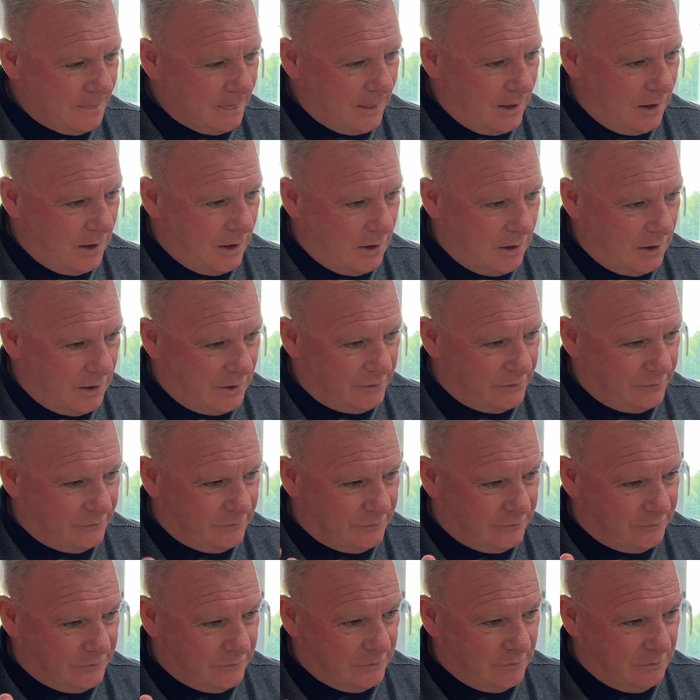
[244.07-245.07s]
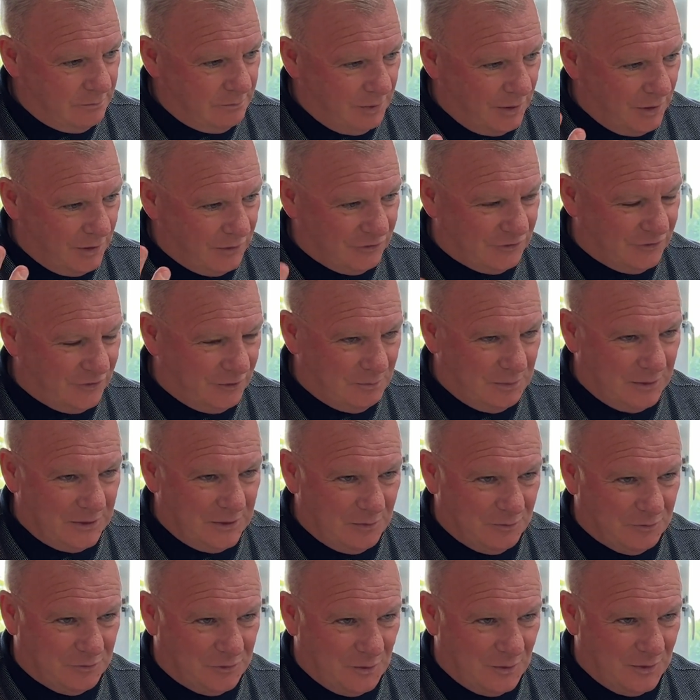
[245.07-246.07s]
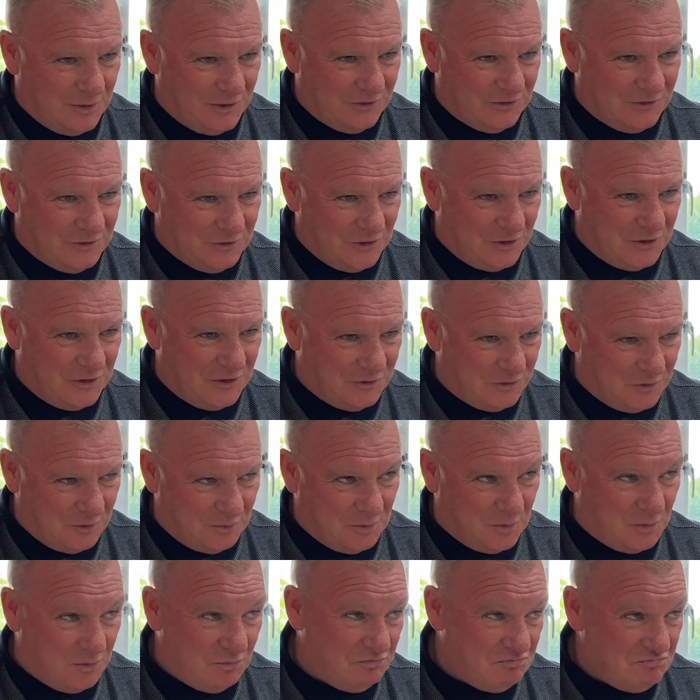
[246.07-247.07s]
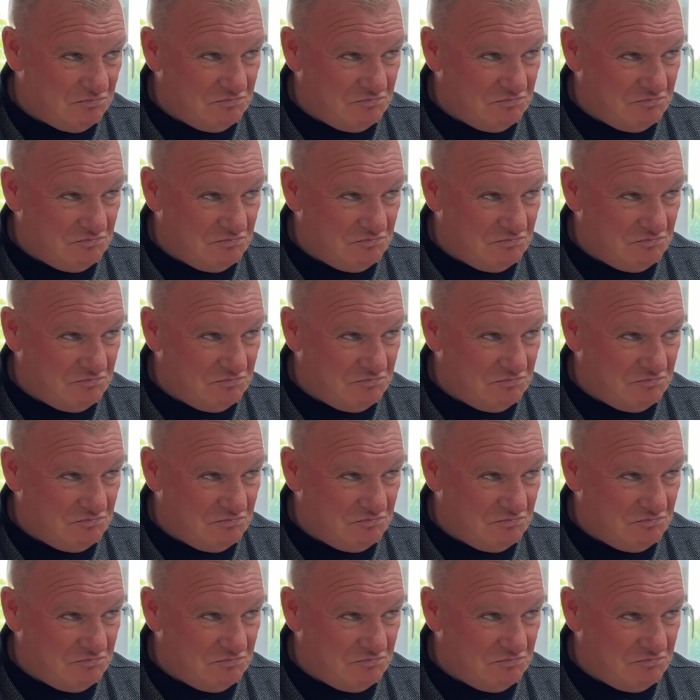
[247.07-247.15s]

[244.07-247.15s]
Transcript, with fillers: and Barnsley beaten them twice and done the double.